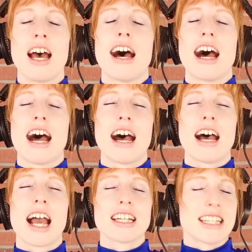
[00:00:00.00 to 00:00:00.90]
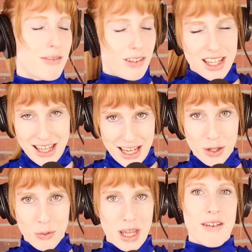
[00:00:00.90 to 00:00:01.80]
I definitely think
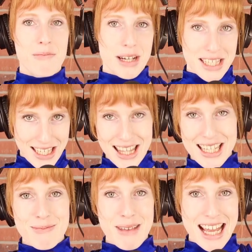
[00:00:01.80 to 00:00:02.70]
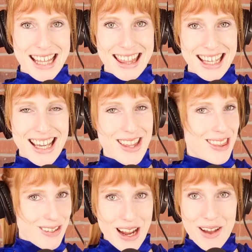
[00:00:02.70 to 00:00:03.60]
we have busted this myth
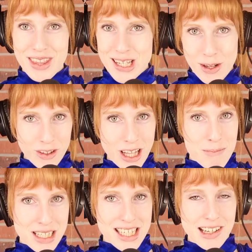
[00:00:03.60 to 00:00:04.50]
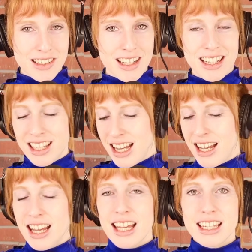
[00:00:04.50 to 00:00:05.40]
throughout this whole episode.
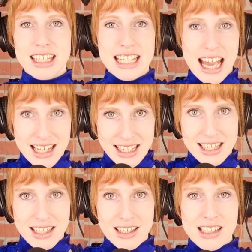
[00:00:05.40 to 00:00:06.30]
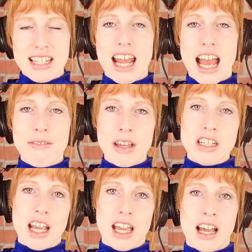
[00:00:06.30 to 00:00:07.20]
Yes. Does
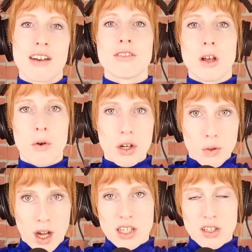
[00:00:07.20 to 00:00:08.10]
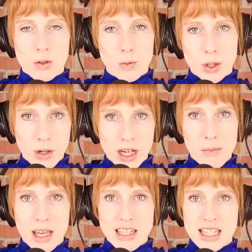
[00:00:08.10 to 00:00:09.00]
FHA have lower credit score
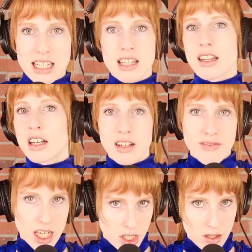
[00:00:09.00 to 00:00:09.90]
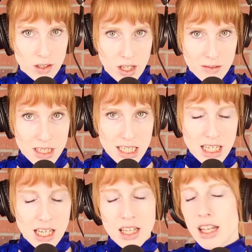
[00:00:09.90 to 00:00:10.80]
requirements than conventional loans?
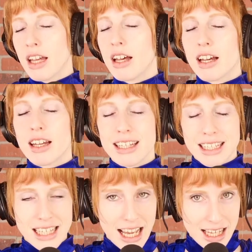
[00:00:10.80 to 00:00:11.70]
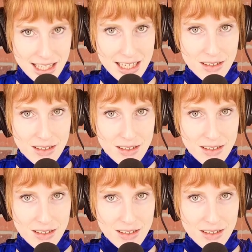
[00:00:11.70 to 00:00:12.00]
Yes.